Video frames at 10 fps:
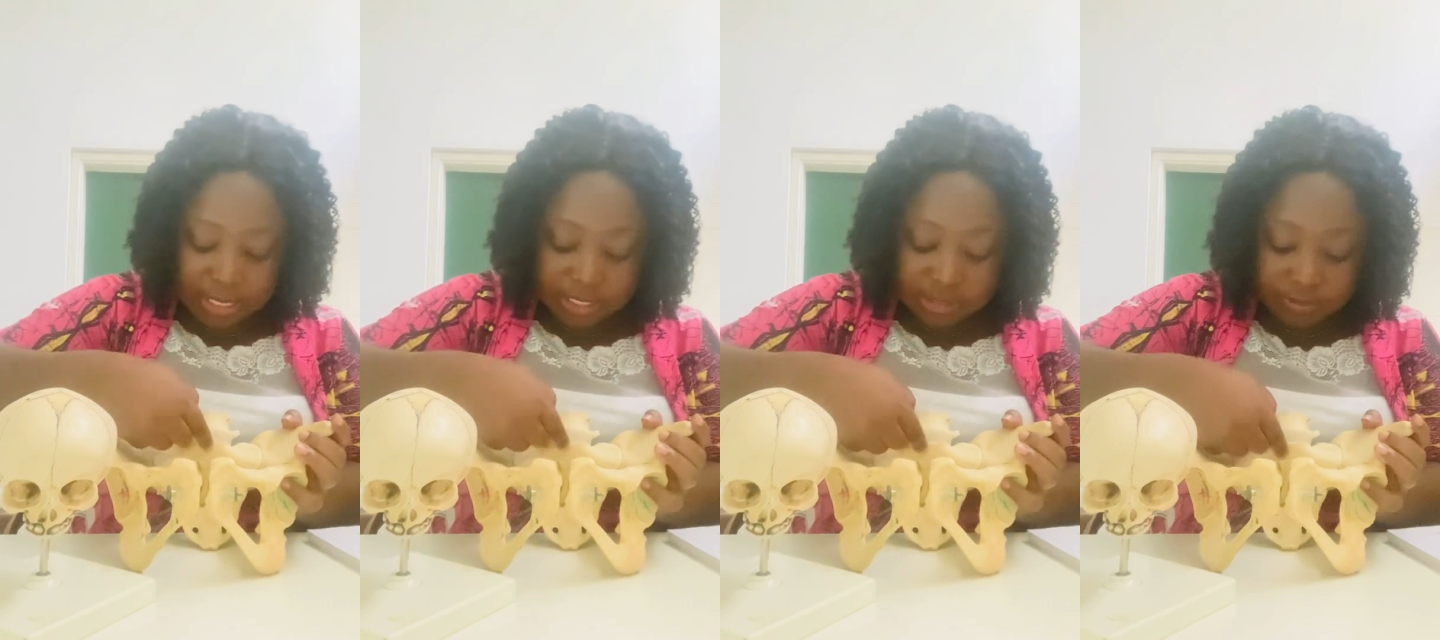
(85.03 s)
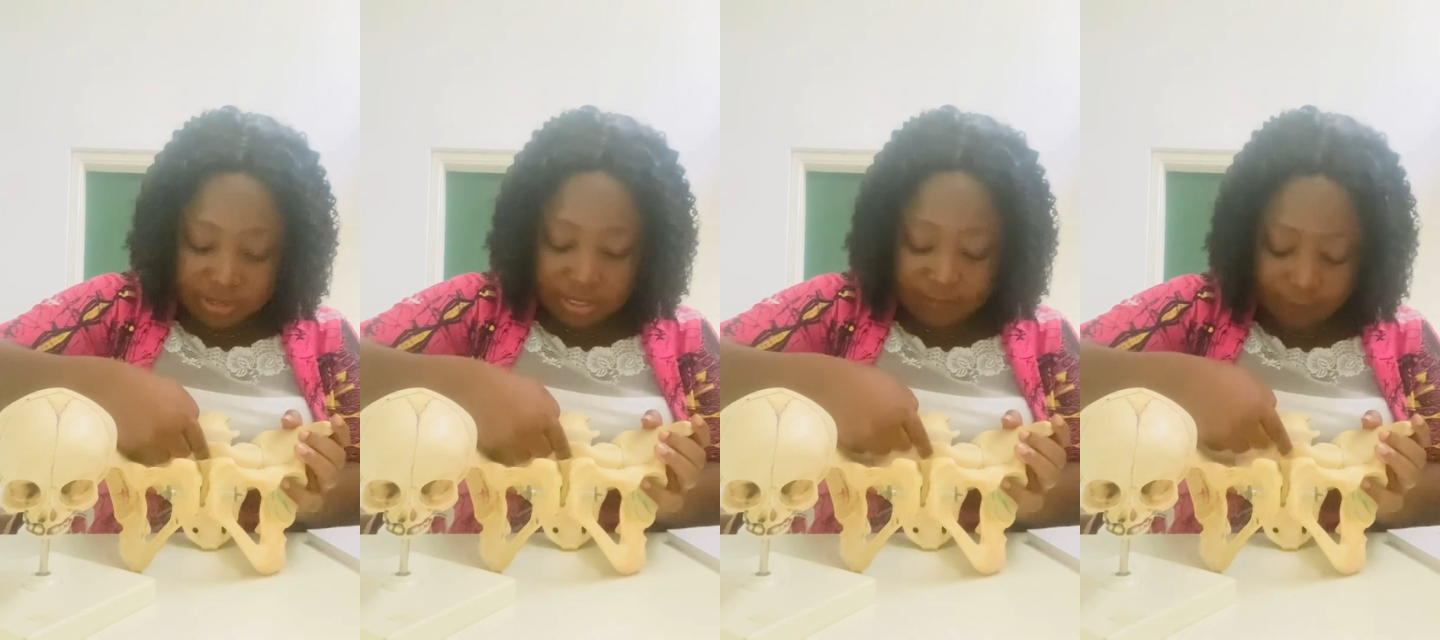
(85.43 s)
is
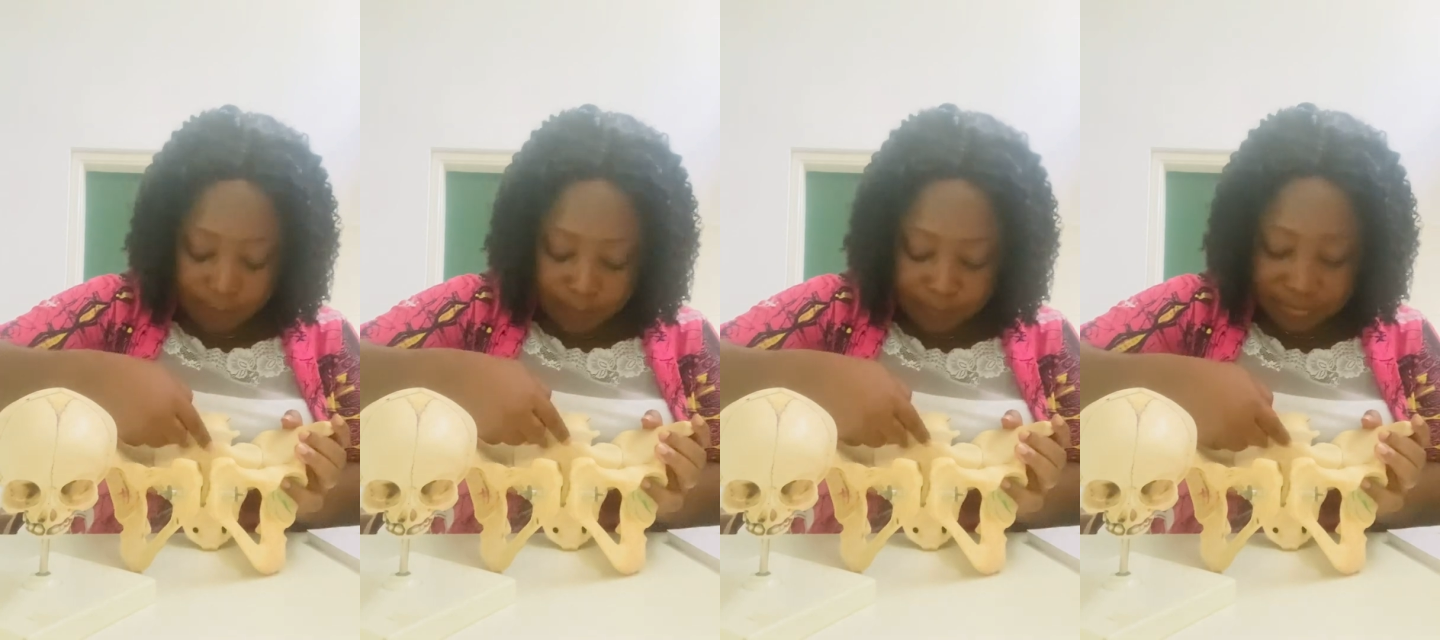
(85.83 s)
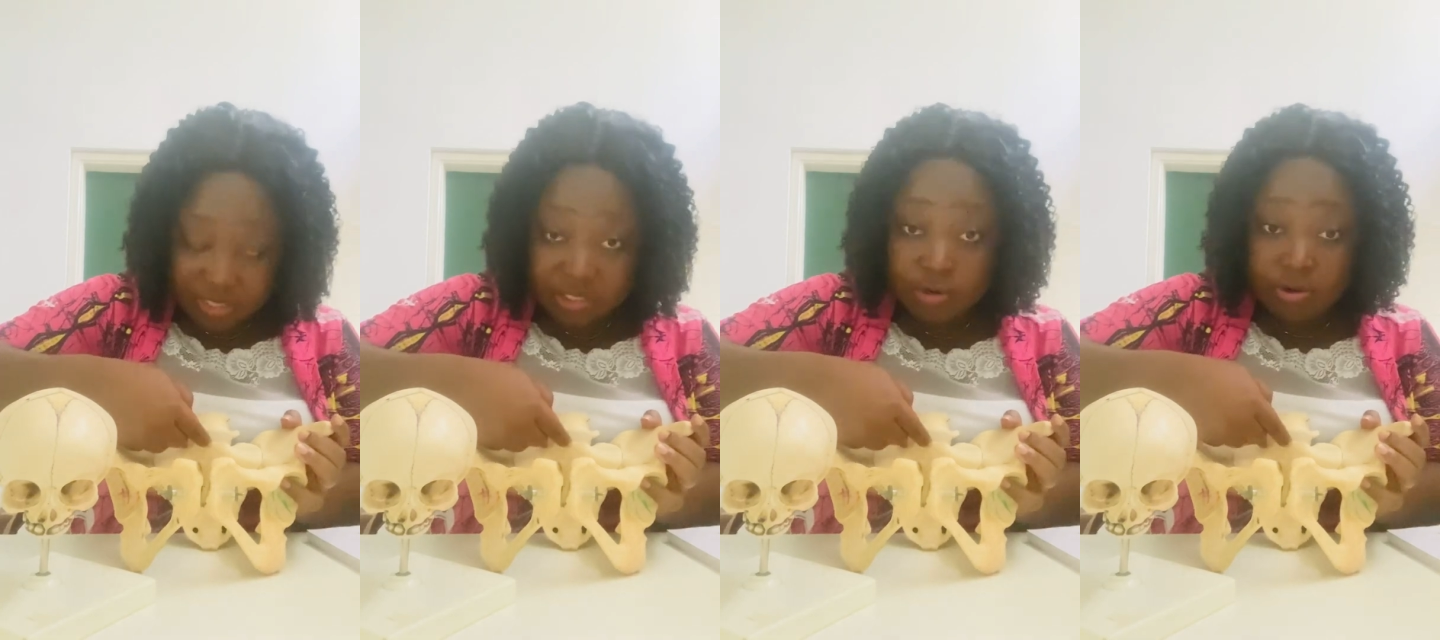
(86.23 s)
measured from the
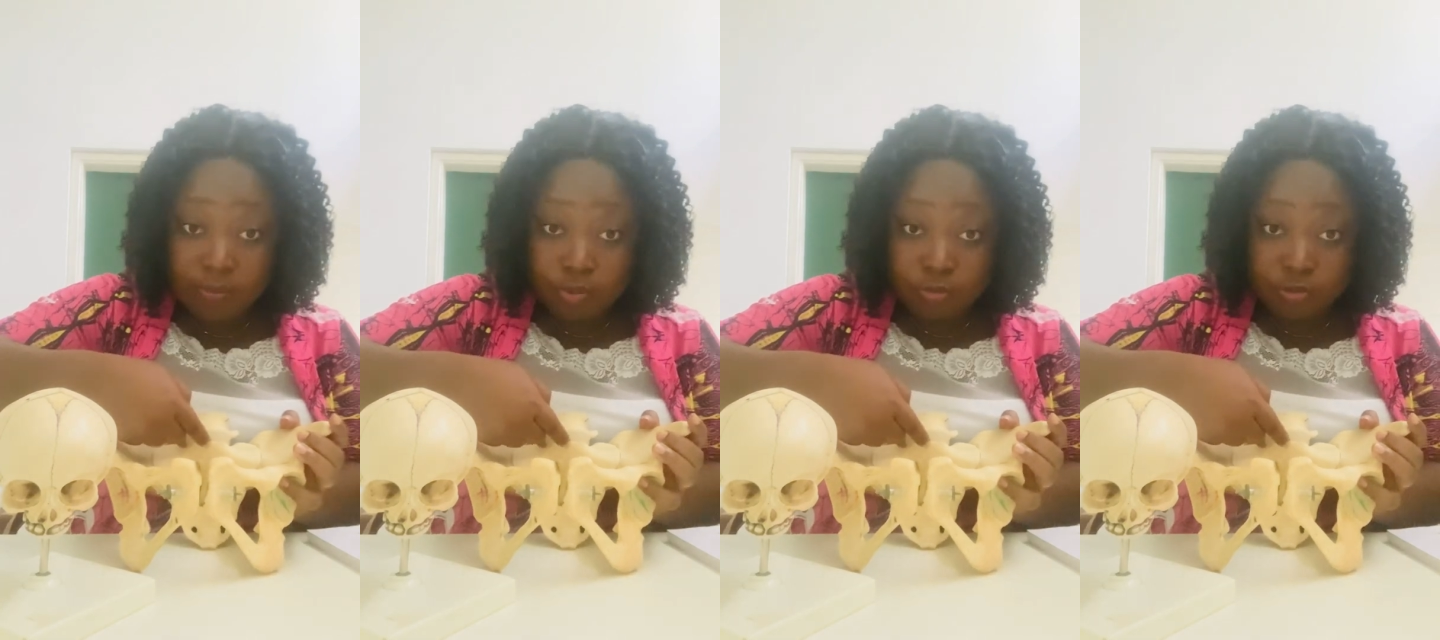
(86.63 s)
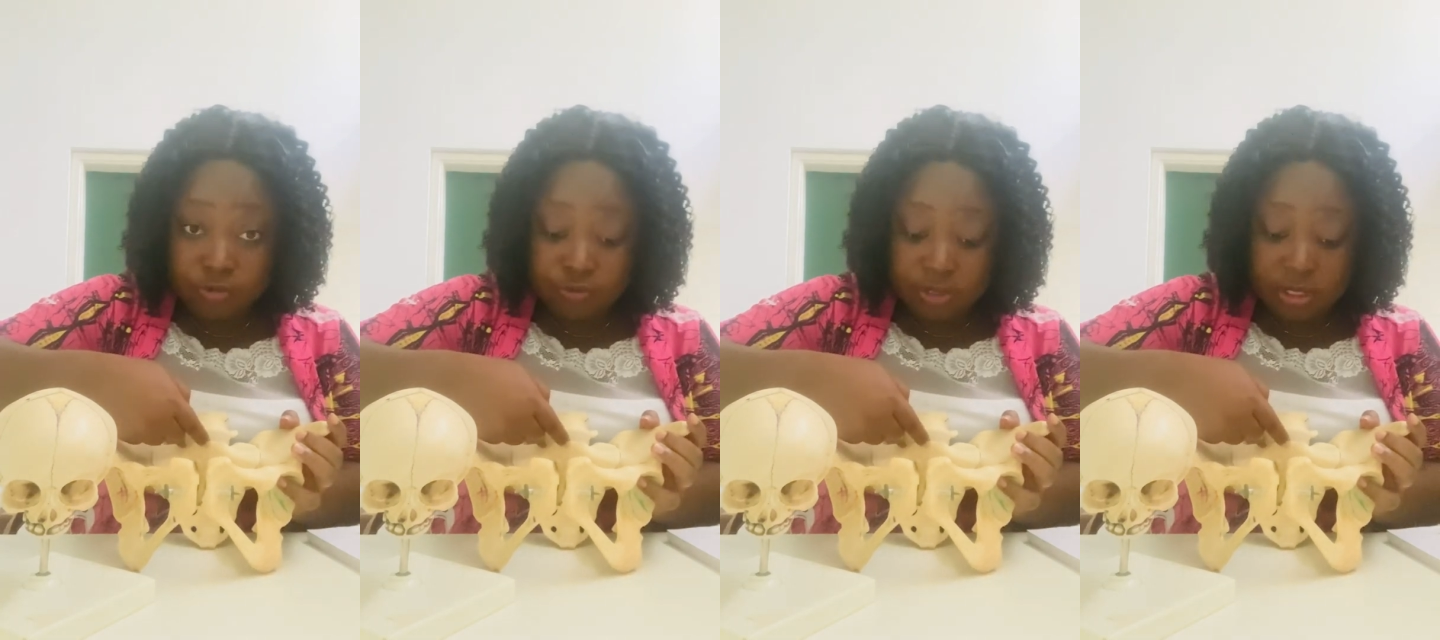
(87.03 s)
sacral
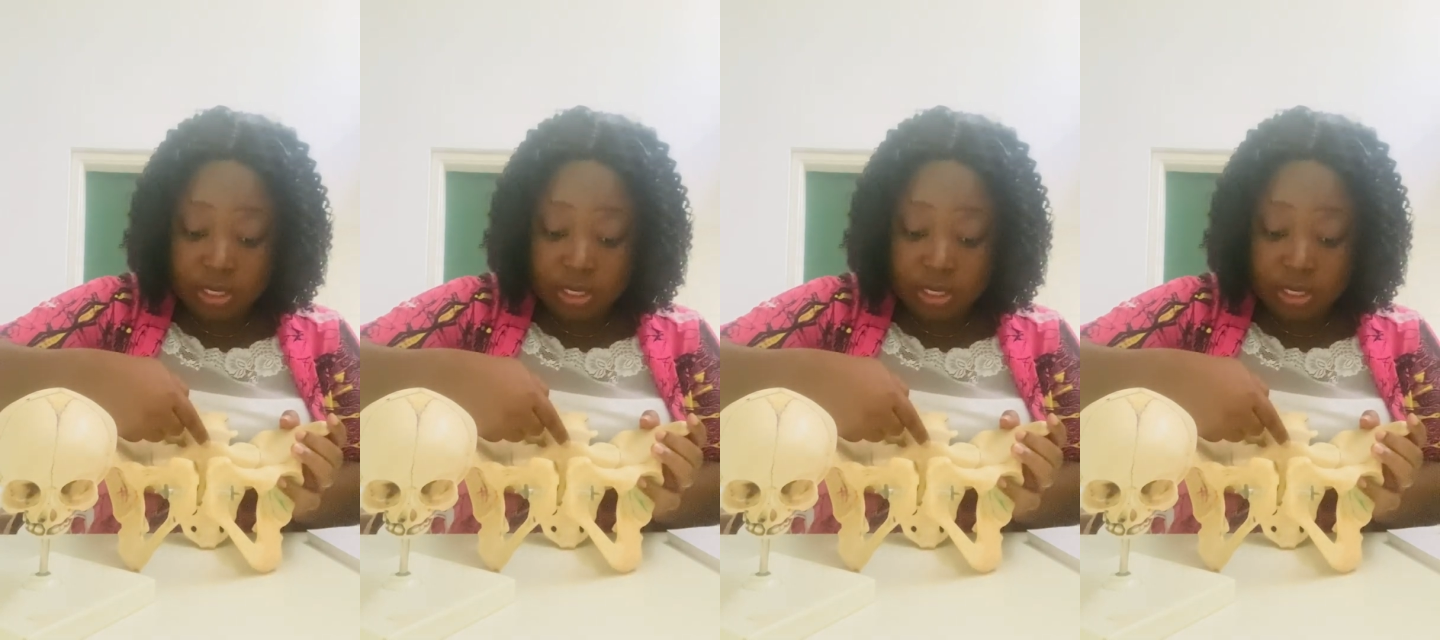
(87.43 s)
promontory